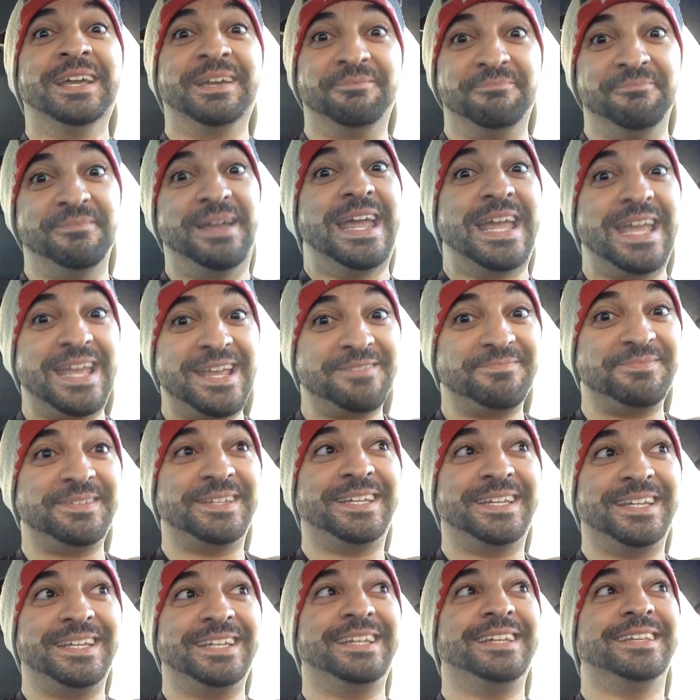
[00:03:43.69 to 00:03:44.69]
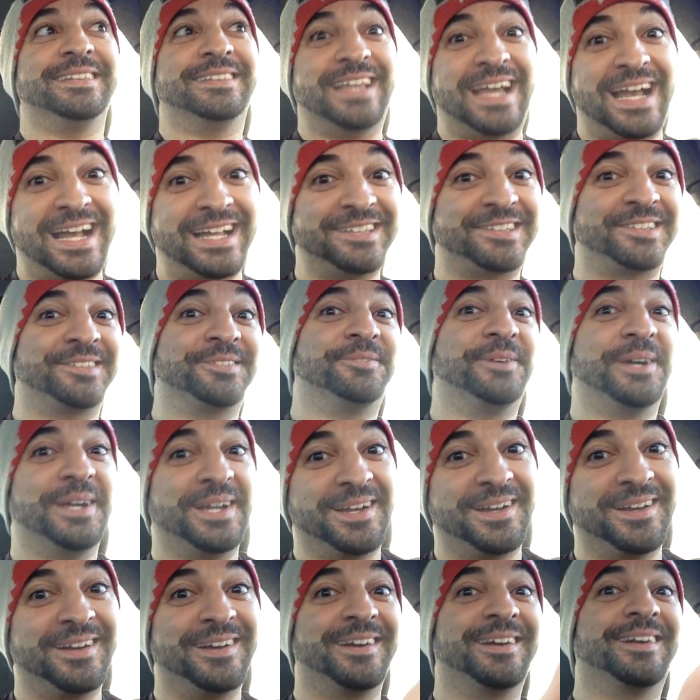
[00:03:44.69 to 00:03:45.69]
Maybe that's
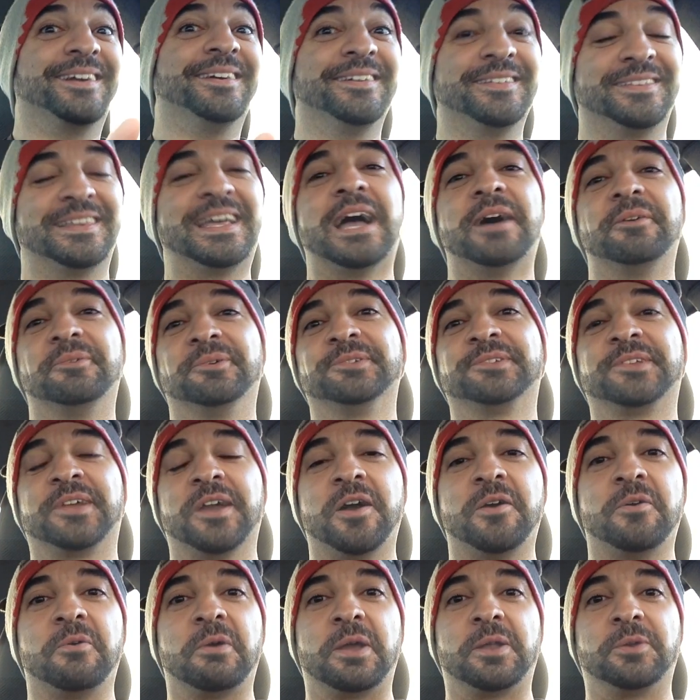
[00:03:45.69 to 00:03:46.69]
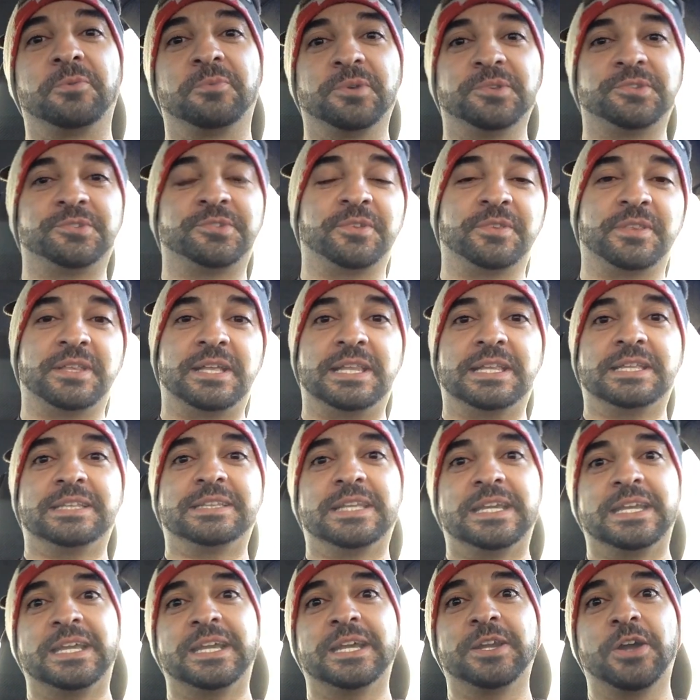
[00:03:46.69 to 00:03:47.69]
where that was going, was so
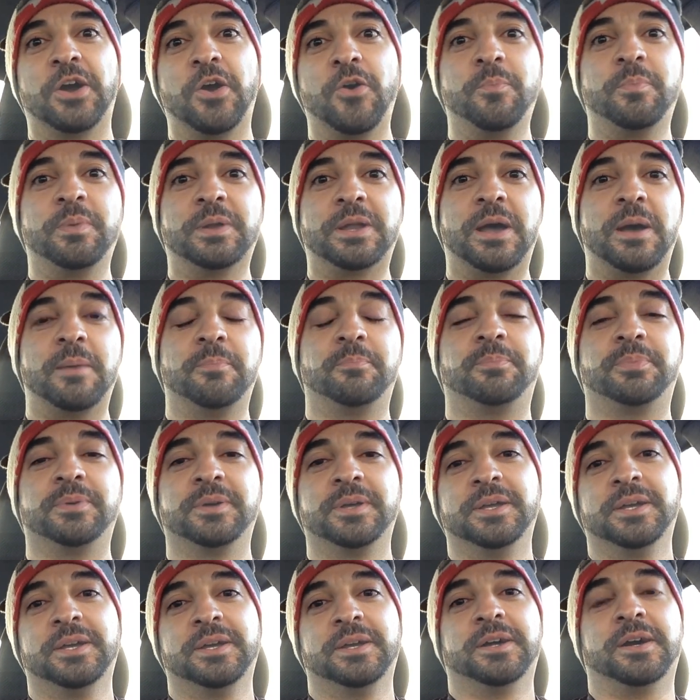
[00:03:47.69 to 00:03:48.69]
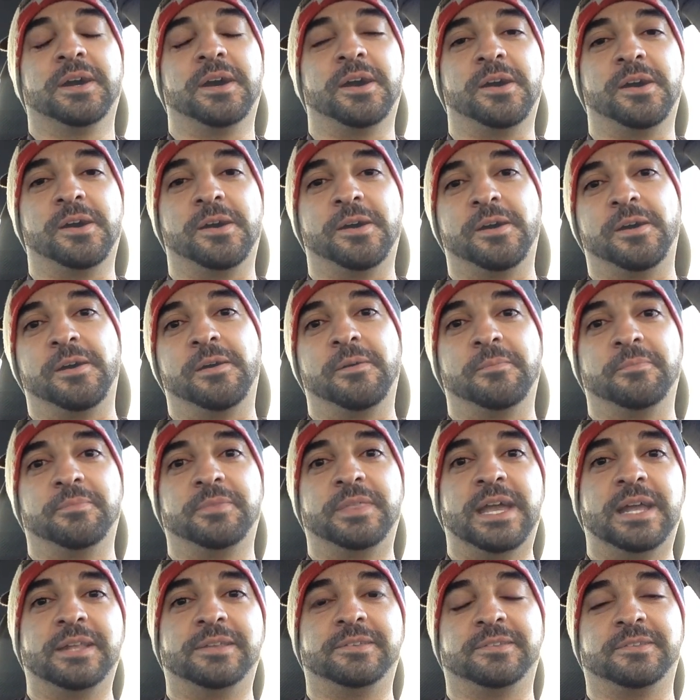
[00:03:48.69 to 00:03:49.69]
that they could open up
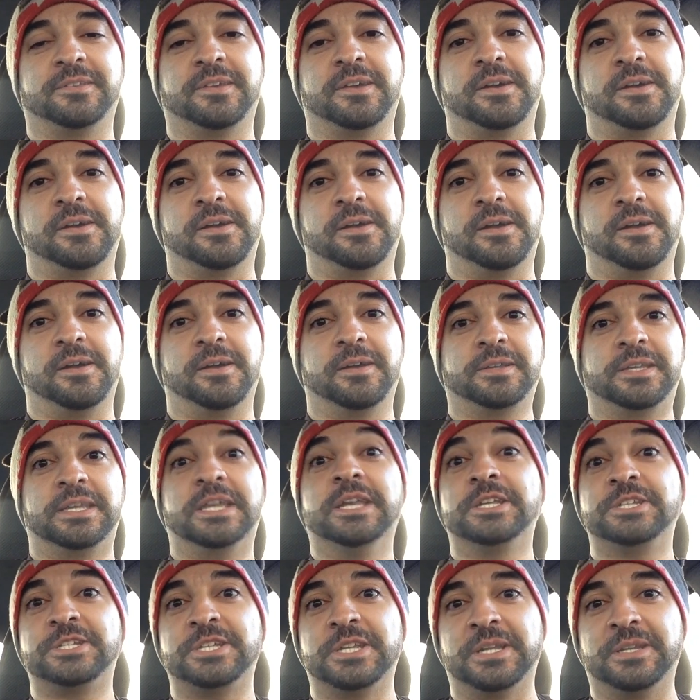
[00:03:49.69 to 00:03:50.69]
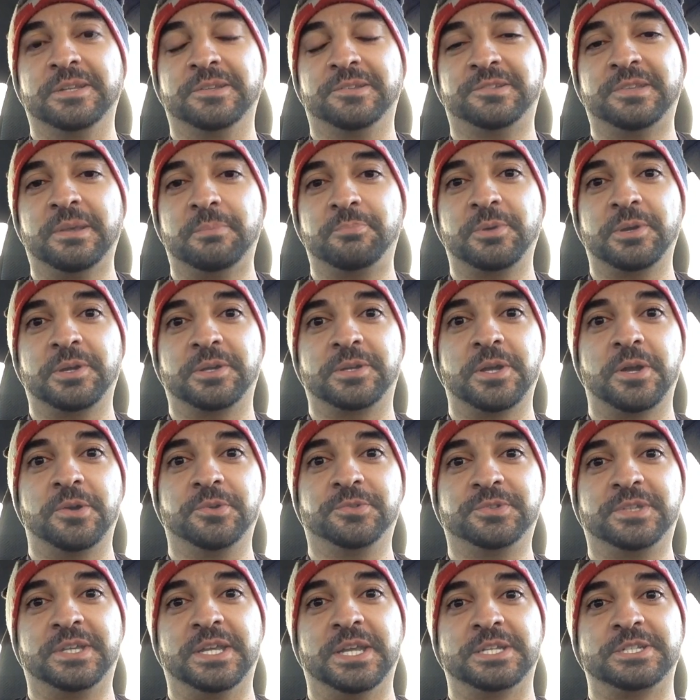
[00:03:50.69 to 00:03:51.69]
that kitchen, separate
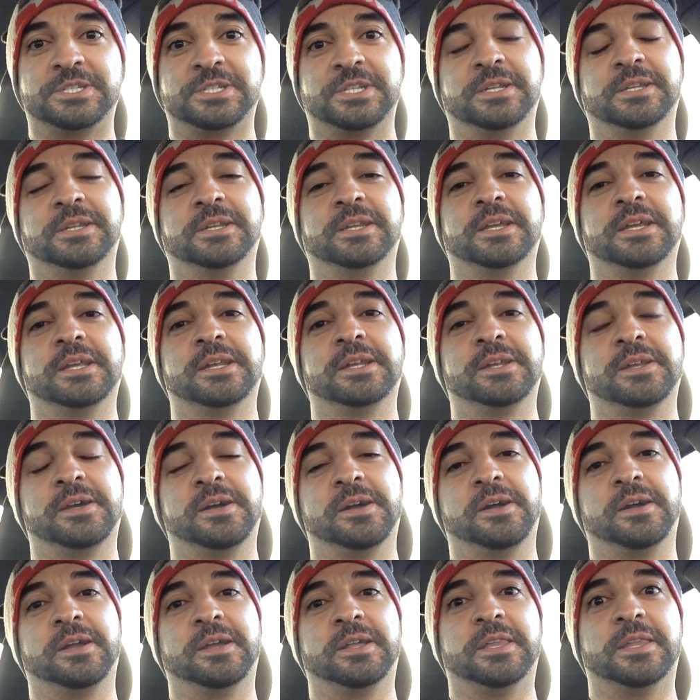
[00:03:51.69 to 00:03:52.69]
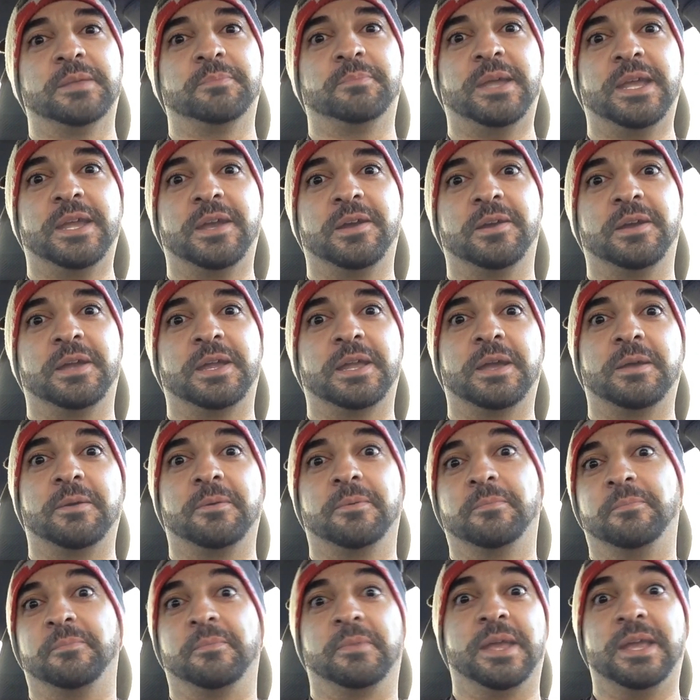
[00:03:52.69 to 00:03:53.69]
ghost kitchen in the Bay Area.
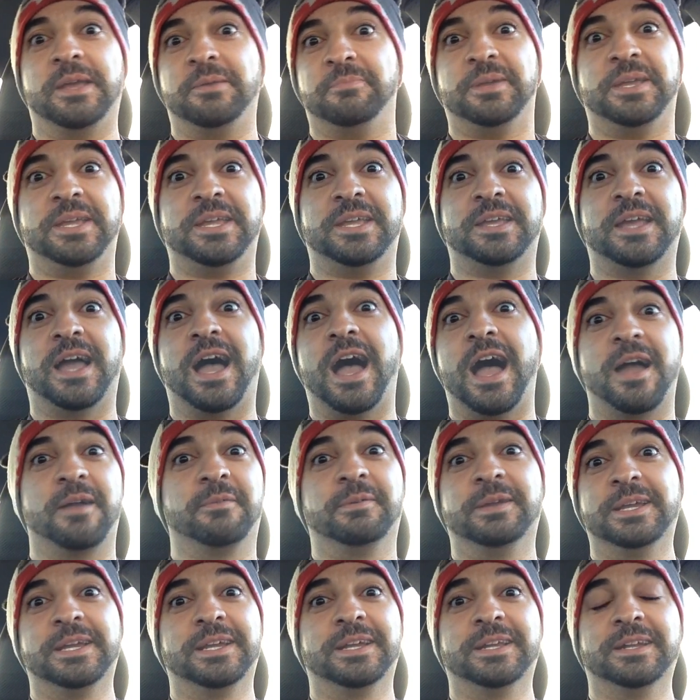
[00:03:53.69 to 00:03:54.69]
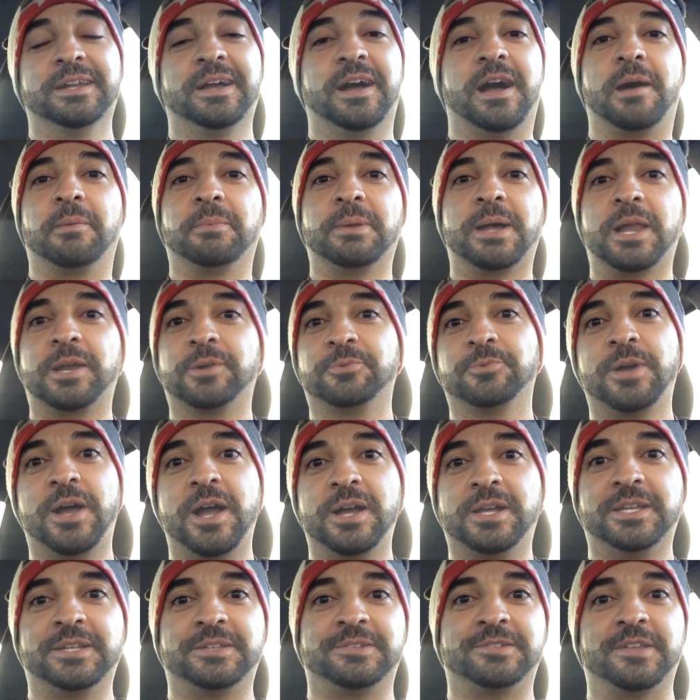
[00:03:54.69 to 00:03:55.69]
Maybe. I mean, I'm not a
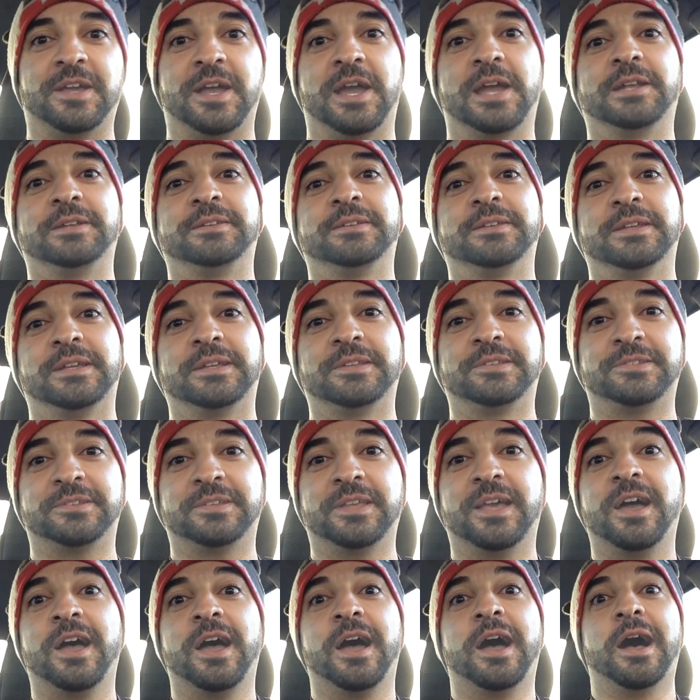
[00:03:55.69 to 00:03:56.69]
rocket scientist.